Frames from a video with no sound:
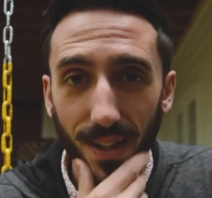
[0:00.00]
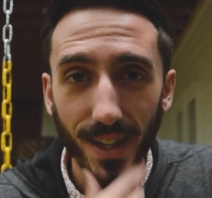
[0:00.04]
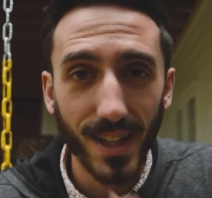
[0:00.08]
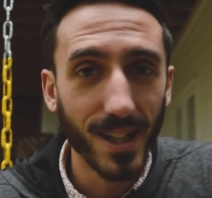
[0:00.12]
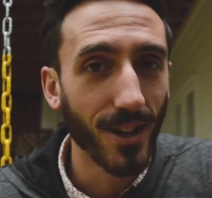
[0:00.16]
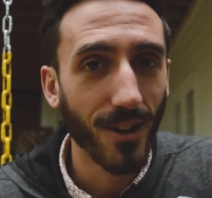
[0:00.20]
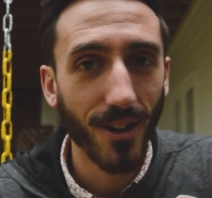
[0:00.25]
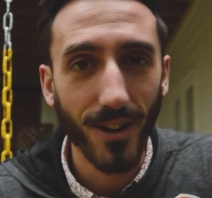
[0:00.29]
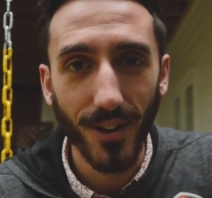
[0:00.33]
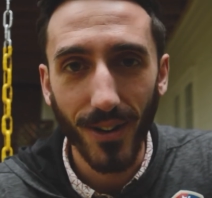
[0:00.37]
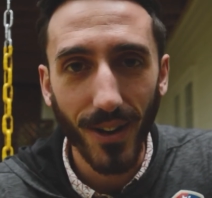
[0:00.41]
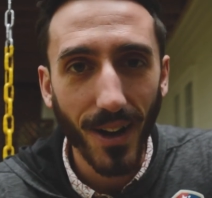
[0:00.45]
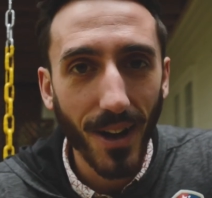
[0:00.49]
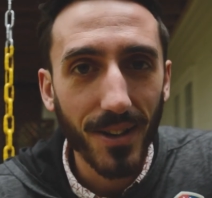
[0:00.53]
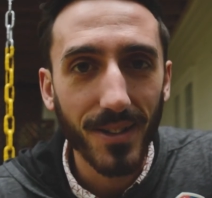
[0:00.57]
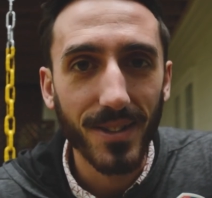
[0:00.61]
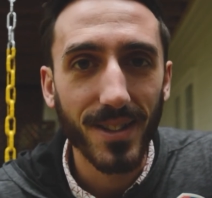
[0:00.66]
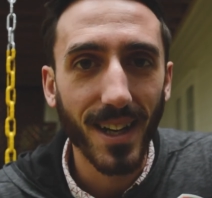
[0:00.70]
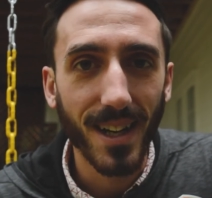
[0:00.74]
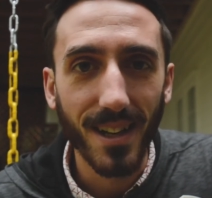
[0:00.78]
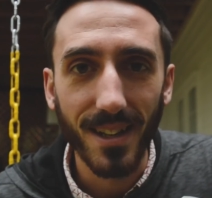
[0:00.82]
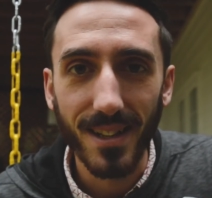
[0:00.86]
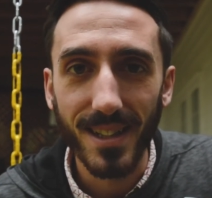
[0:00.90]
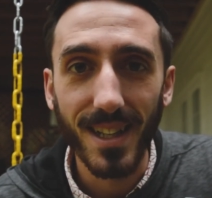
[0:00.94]
You know, I
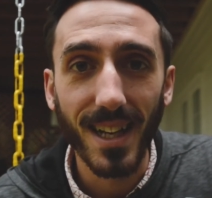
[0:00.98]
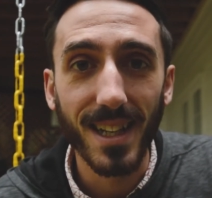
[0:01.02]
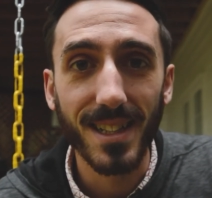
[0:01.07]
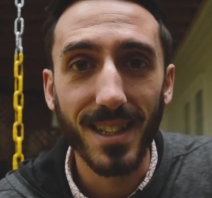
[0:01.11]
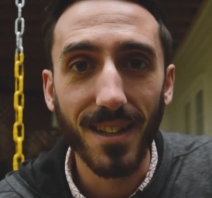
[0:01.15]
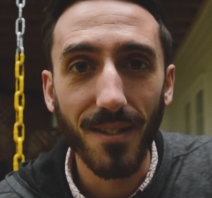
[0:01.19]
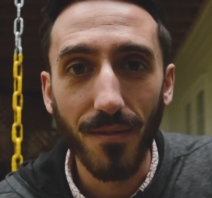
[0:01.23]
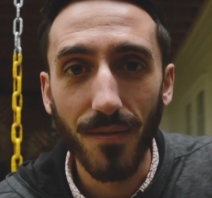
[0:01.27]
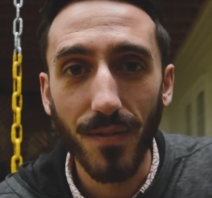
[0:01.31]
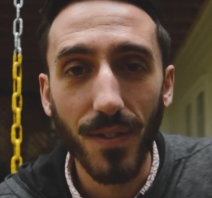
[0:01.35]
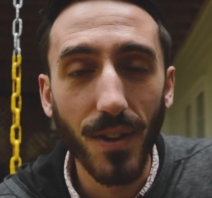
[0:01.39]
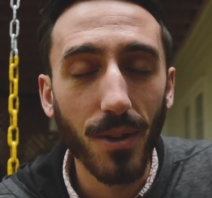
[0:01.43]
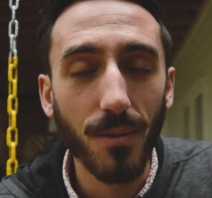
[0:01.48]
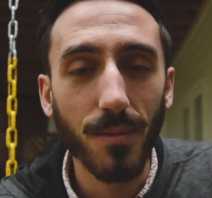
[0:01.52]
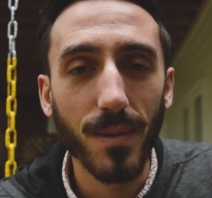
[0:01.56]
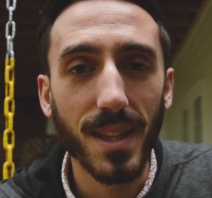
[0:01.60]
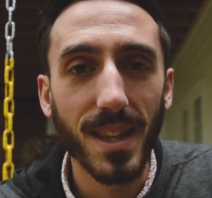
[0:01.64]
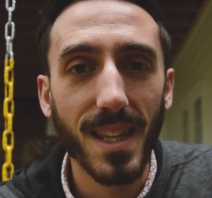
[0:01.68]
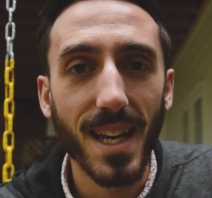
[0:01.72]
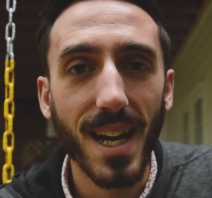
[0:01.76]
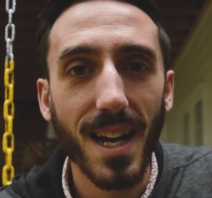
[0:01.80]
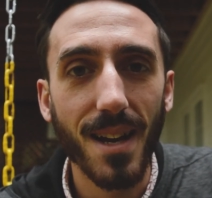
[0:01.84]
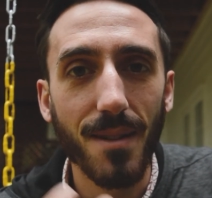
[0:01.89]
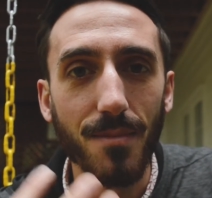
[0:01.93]
did film at
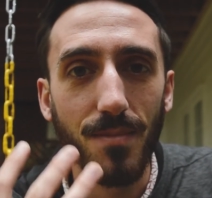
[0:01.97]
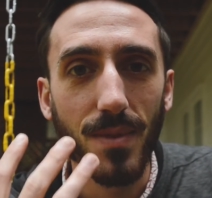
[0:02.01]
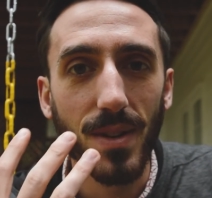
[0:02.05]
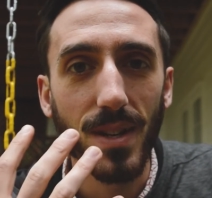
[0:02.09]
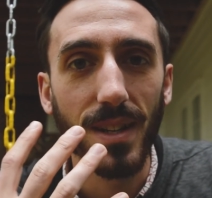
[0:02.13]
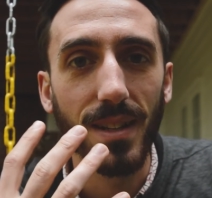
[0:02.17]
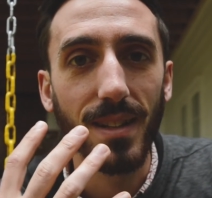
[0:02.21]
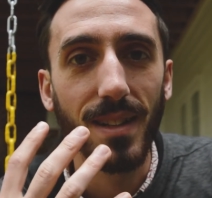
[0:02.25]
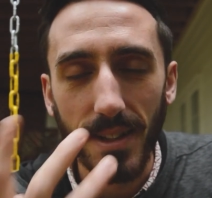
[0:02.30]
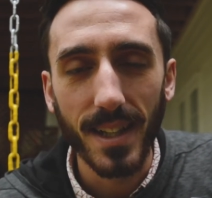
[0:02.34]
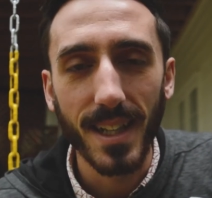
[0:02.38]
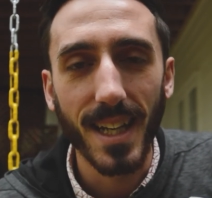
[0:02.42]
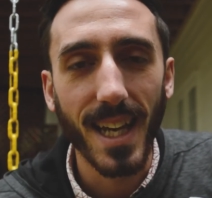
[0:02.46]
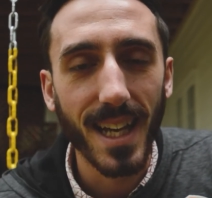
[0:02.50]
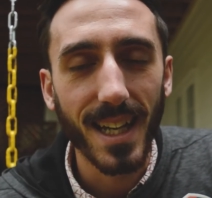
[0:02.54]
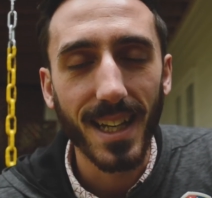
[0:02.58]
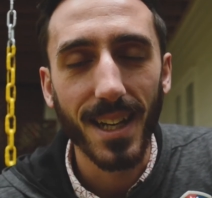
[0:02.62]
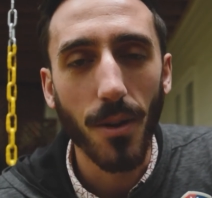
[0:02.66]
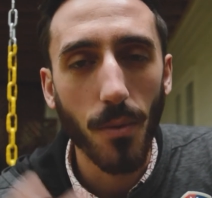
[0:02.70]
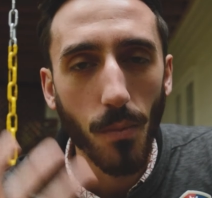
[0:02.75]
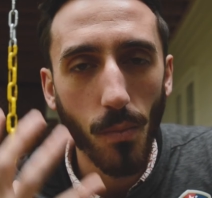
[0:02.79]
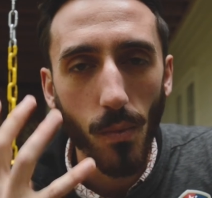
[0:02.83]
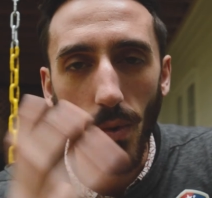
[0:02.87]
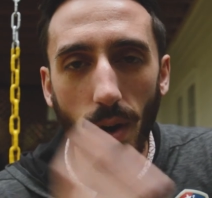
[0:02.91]
that, but again,
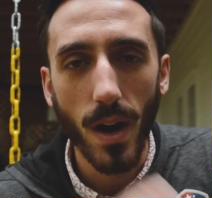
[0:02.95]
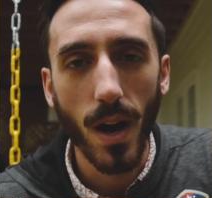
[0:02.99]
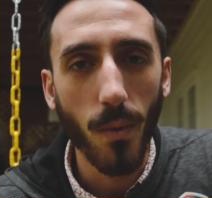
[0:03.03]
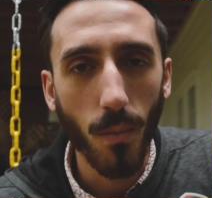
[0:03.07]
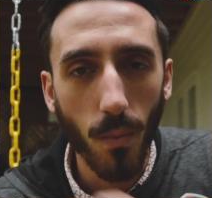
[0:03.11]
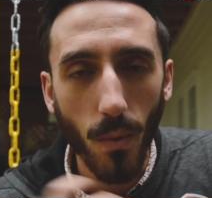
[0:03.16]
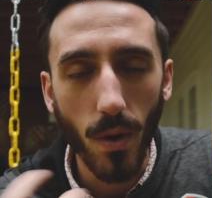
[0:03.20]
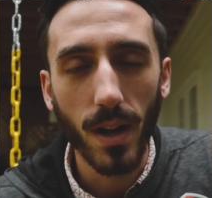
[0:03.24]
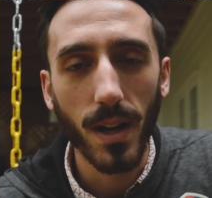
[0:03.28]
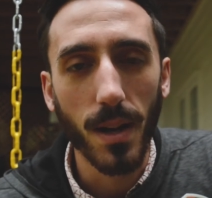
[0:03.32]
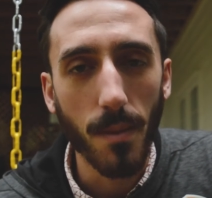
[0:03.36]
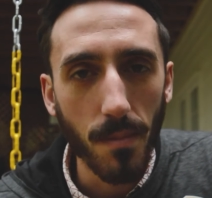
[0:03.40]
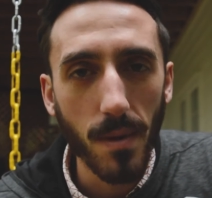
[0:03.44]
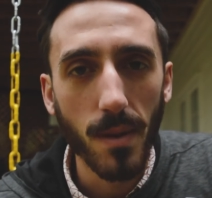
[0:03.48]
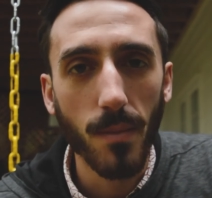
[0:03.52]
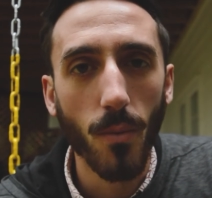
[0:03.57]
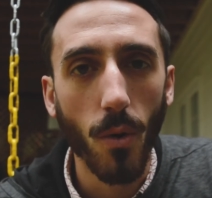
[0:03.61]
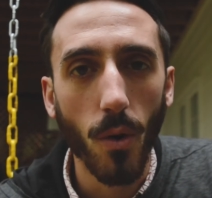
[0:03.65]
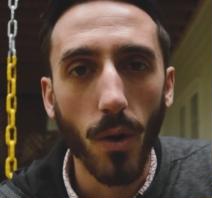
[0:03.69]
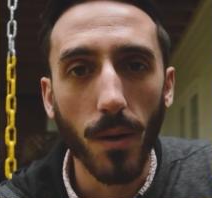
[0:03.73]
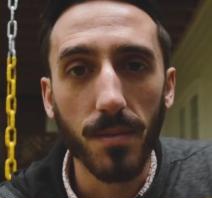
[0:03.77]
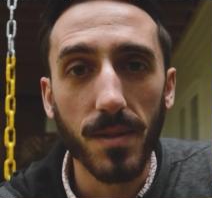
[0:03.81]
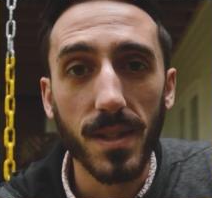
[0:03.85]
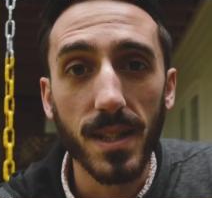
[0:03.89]
I want to be
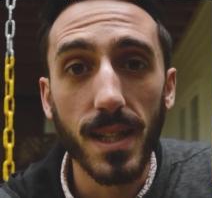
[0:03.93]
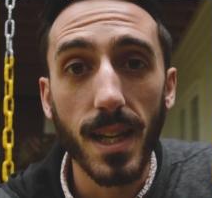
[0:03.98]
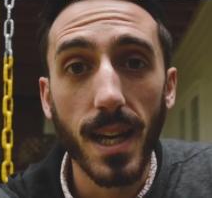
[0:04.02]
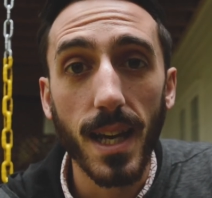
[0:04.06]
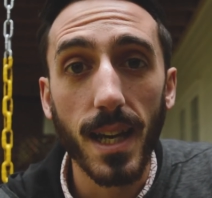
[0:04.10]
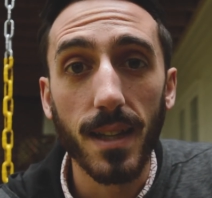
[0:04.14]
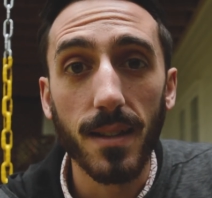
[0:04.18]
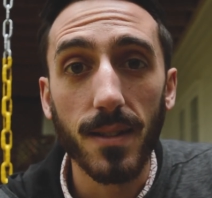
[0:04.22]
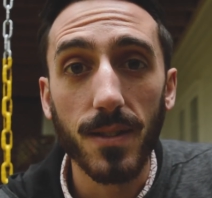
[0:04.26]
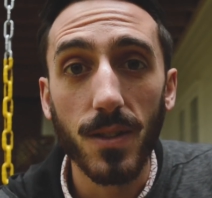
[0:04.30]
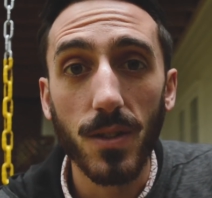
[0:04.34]
more up to date.